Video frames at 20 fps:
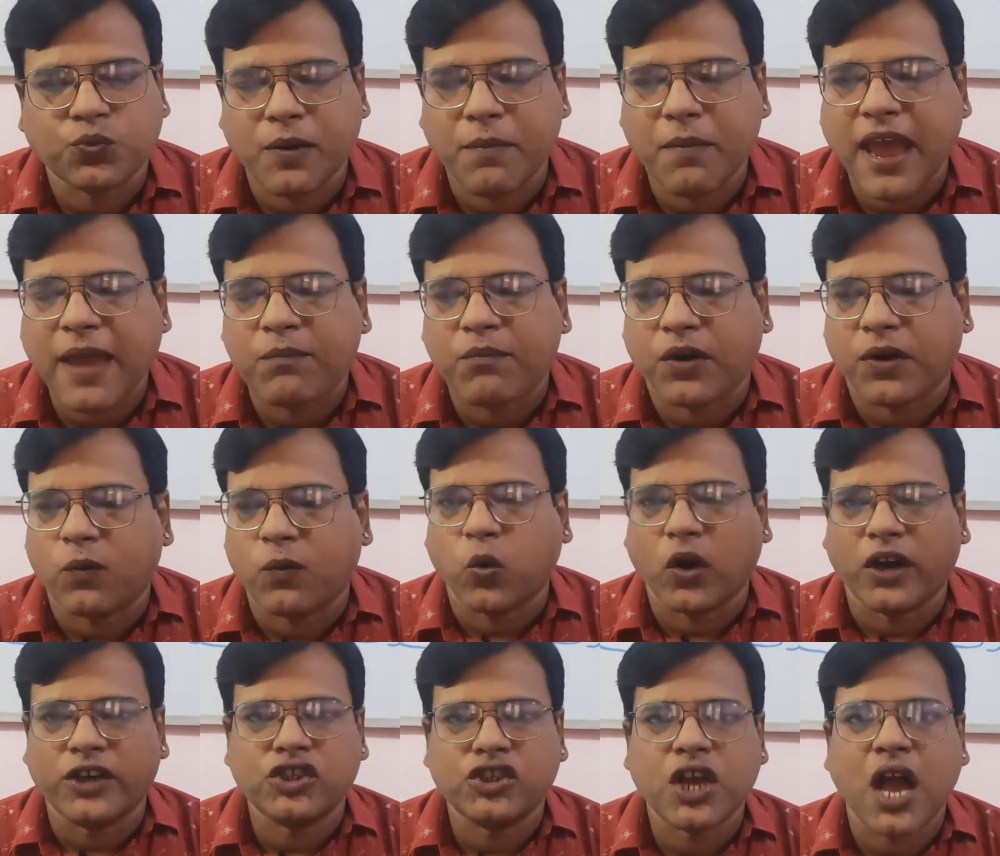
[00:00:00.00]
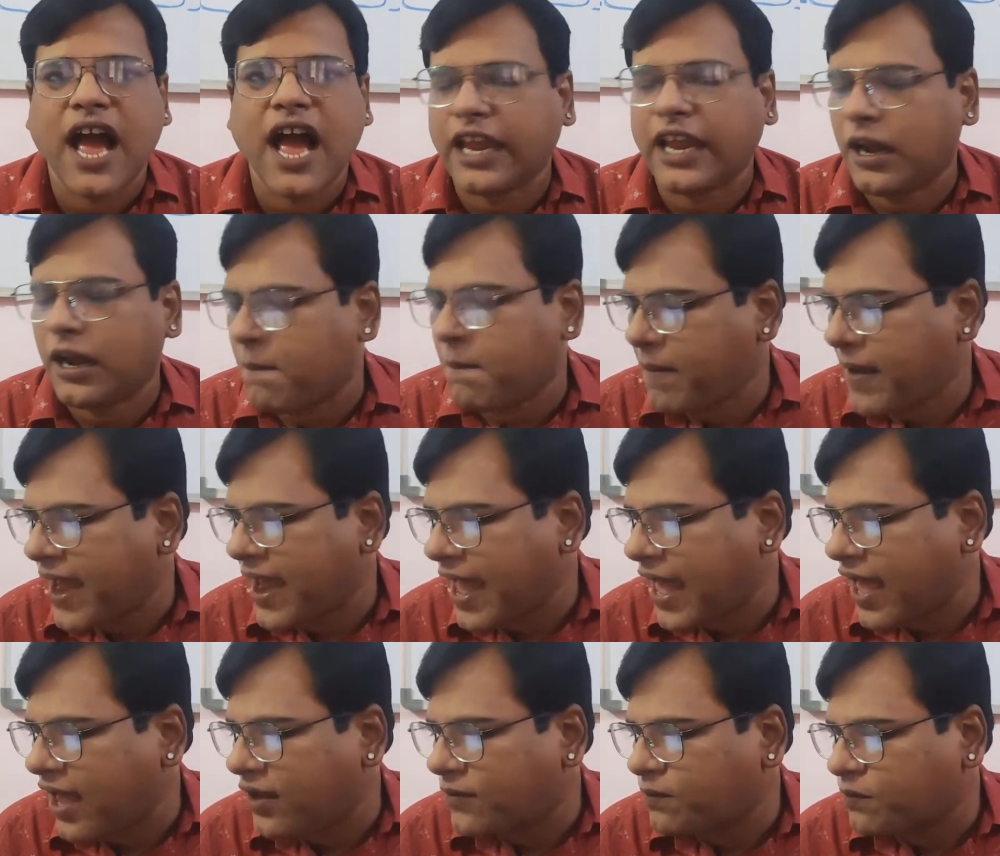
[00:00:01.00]
Remember, we're talking
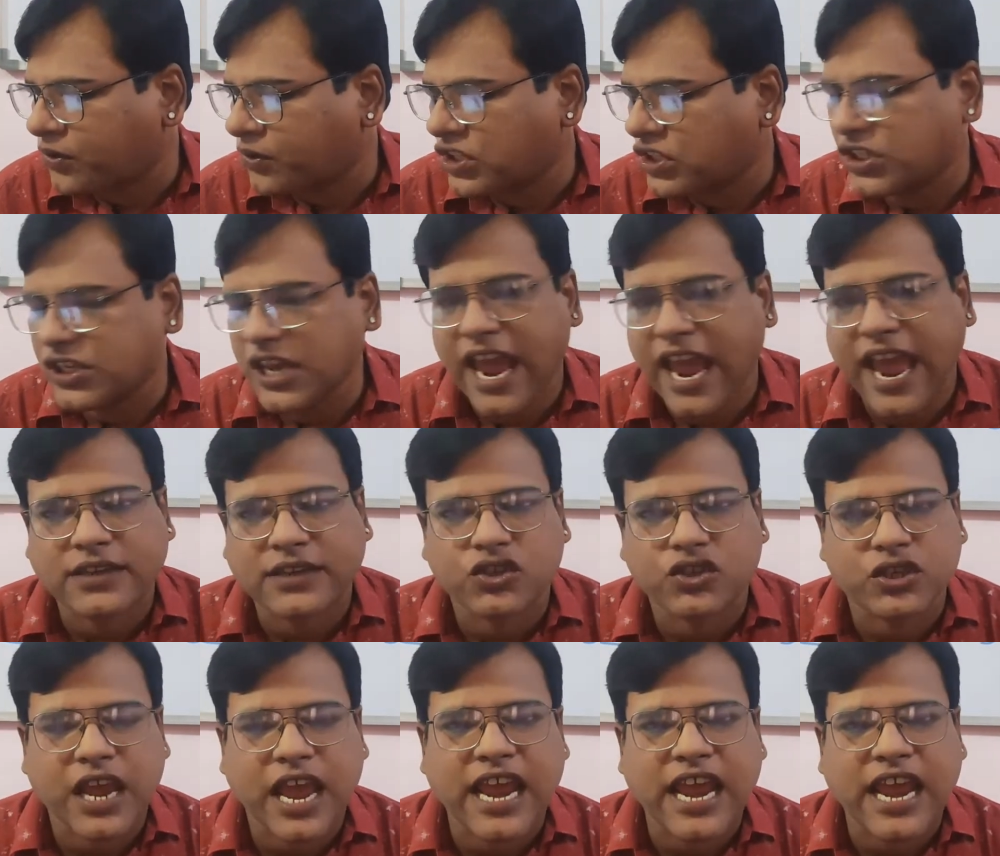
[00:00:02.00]
about present